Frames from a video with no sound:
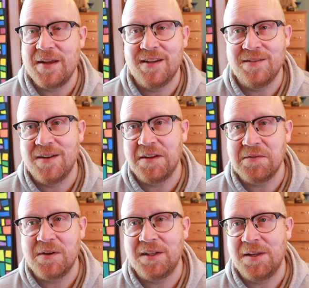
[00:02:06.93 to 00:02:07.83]
and,
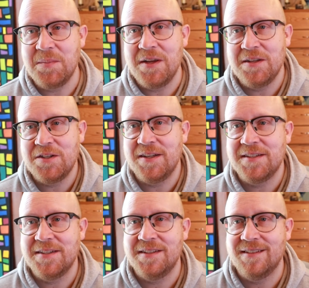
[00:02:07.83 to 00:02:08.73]
and frankly, me a
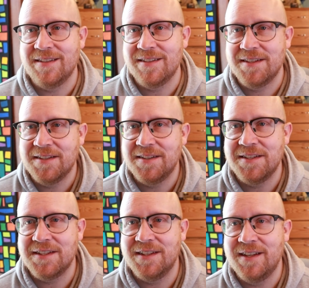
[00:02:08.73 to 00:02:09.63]
chance to, to at
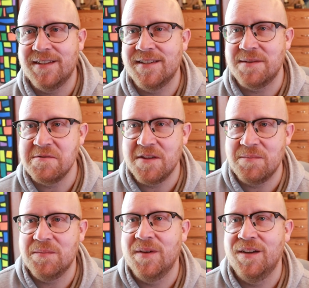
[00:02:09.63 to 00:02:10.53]
least glance at some of
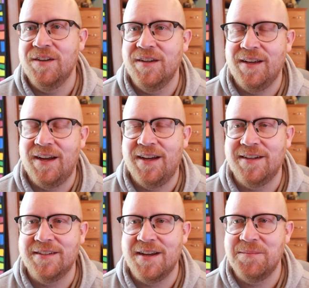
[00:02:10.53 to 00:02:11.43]
them
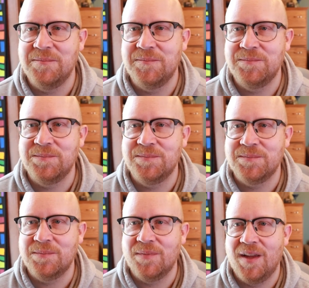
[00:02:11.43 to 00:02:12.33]
ahead of time.
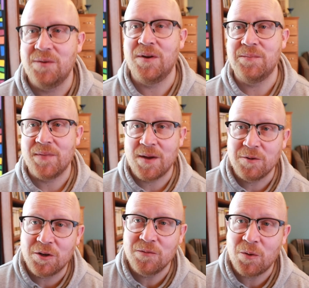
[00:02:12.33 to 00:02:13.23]
Anyway, I'm
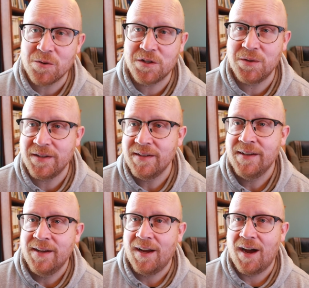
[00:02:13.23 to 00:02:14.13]
looking forward to it.
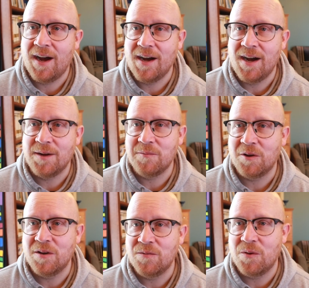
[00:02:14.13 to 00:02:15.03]
Uh, I'm
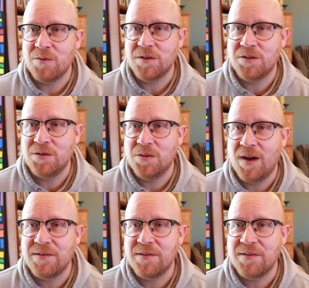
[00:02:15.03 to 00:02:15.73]
looking forward to